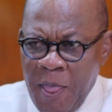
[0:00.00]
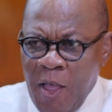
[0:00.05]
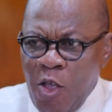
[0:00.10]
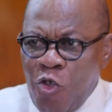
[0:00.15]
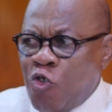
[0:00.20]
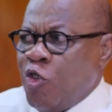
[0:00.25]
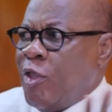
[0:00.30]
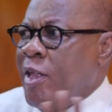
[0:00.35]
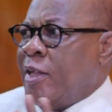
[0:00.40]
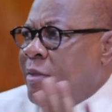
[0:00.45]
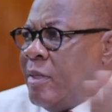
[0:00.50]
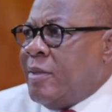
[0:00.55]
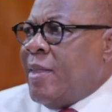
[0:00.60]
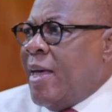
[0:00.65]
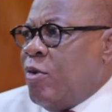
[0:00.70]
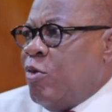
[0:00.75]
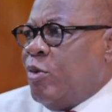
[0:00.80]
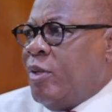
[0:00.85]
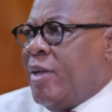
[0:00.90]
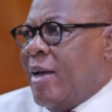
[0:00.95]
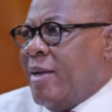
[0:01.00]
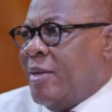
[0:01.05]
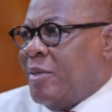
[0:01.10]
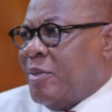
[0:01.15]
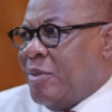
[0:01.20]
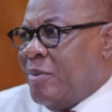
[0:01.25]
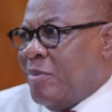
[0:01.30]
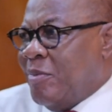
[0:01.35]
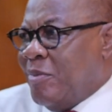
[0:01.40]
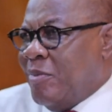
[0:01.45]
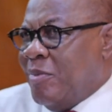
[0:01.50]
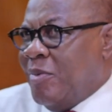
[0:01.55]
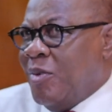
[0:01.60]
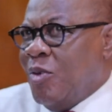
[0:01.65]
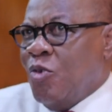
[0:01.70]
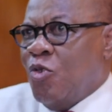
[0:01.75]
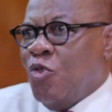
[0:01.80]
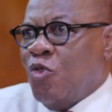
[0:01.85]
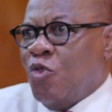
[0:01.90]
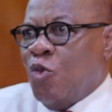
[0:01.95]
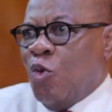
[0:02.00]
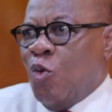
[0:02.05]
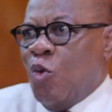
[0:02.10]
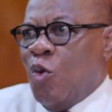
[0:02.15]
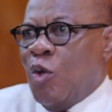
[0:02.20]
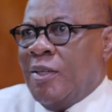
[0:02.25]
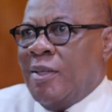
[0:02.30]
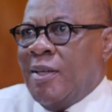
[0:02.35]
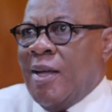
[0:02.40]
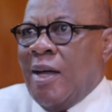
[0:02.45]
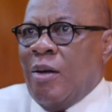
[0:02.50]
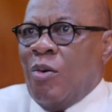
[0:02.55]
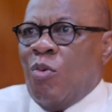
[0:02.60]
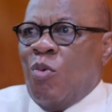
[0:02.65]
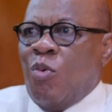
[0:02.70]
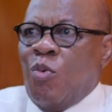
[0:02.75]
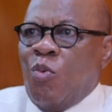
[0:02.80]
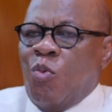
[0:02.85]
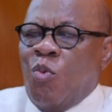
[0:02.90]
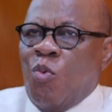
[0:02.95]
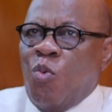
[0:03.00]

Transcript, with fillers: Um, mm. So that they're good guys. Hmm. So now,